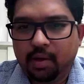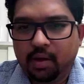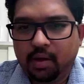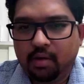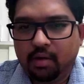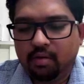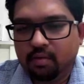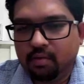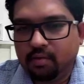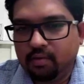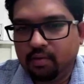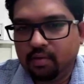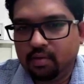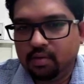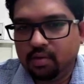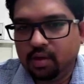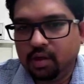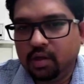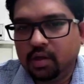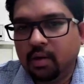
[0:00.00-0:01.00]
maybe a
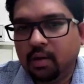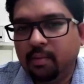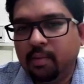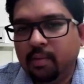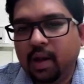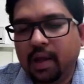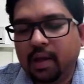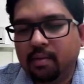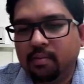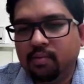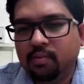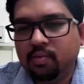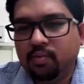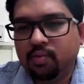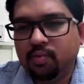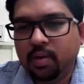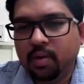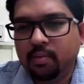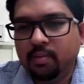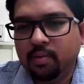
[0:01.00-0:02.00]
little,
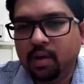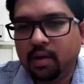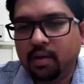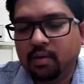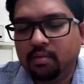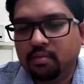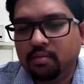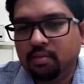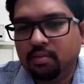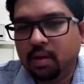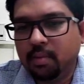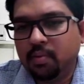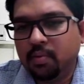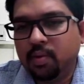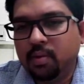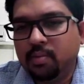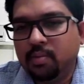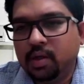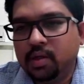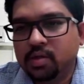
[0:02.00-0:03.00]
like one, like
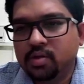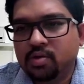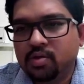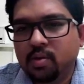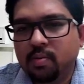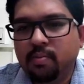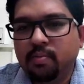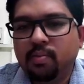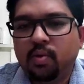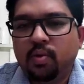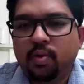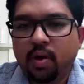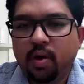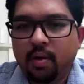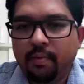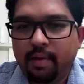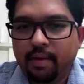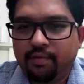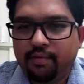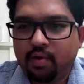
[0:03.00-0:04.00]
maybe one
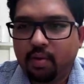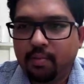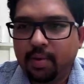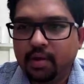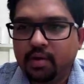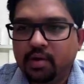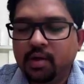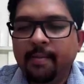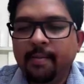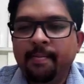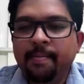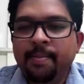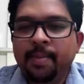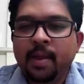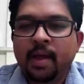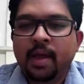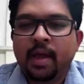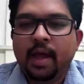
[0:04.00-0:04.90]
angstrom more away from it,